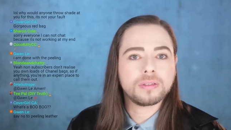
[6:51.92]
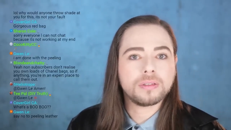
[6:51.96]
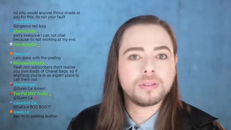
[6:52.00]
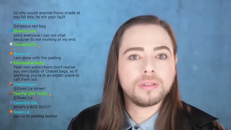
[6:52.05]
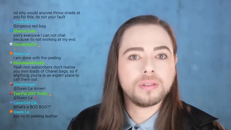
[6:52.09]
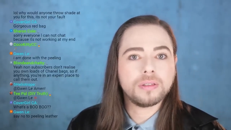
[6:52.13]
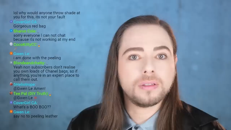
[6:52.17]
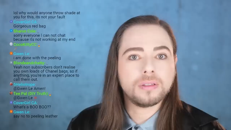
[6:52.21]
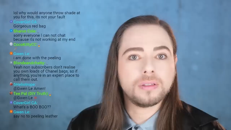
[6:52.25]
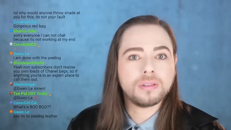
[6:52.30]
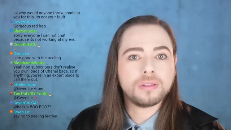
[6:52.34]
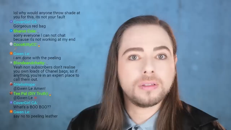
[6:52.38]

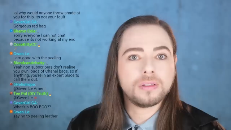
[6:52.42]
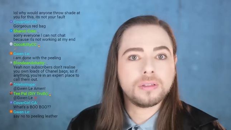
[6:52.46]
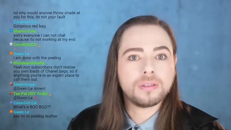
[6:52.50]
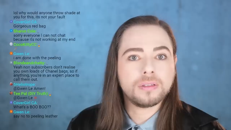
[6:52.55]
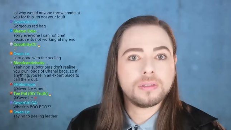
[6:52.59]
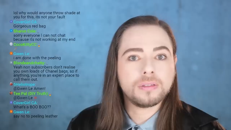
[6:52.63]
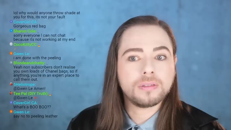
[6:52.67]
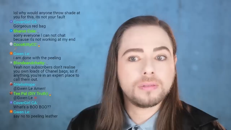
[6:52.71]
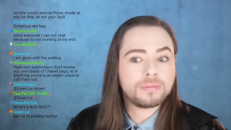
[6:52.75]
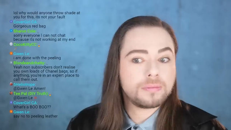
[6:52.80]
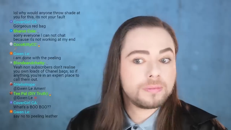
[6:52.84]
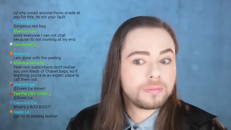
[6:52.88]

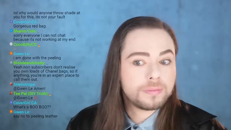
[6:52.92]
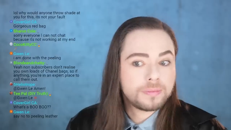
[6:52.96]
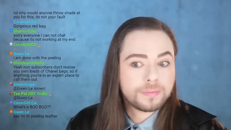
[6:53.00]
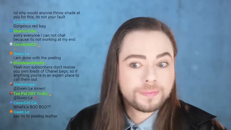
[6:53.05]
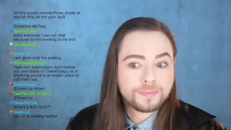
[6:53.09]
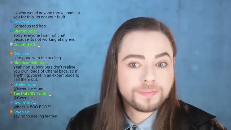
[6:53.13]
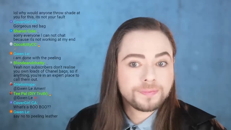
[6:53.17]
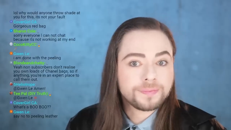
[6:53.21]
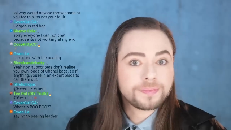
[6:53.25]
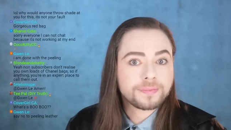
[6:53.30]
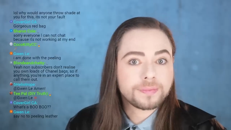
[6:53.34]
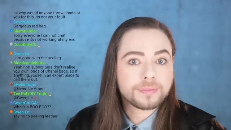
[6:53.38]

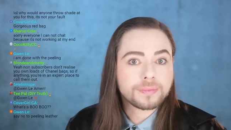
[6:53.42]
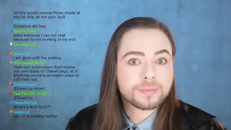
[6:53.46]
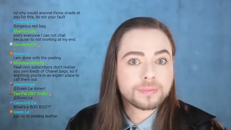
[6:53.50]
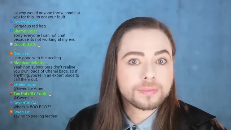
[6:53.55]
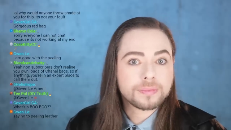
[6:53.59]
[no speech]